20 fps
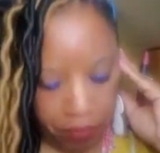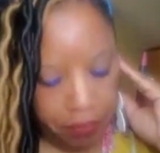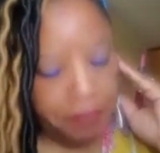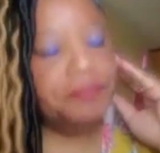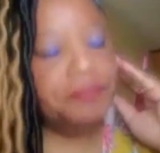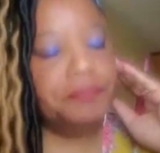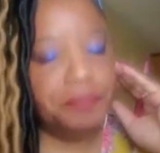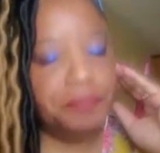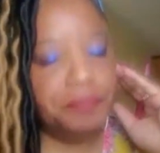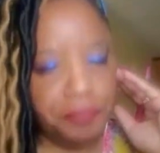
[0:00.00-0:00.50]

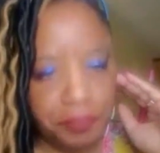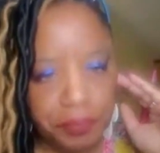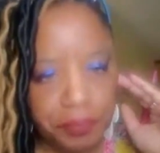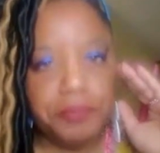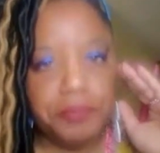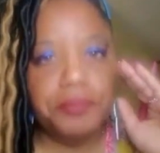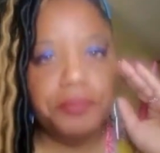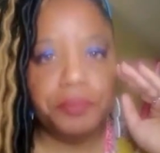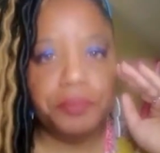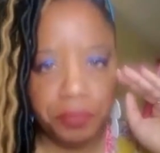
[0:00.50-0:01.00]
And we
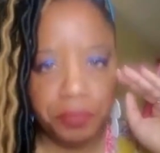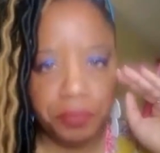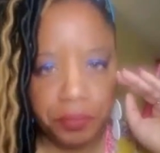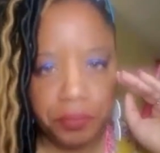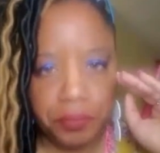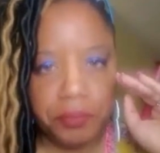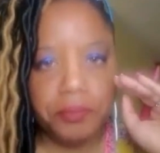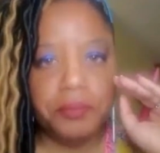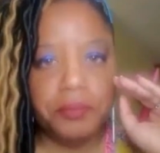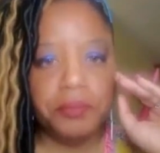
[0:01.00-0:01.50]
know that
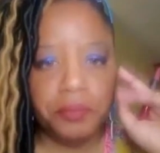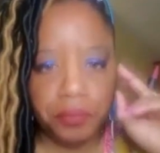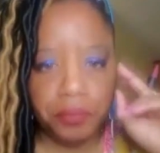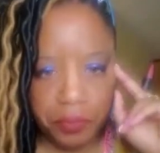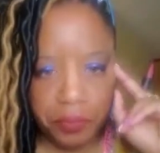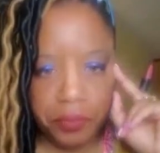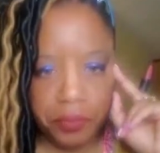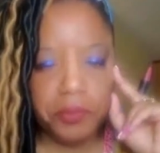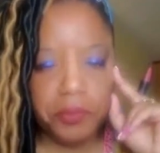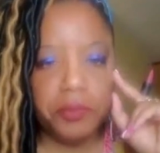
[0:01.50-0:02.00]
he
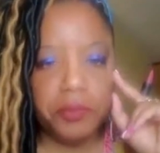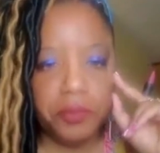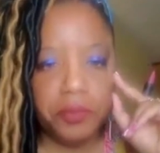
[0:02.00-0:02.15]
started doing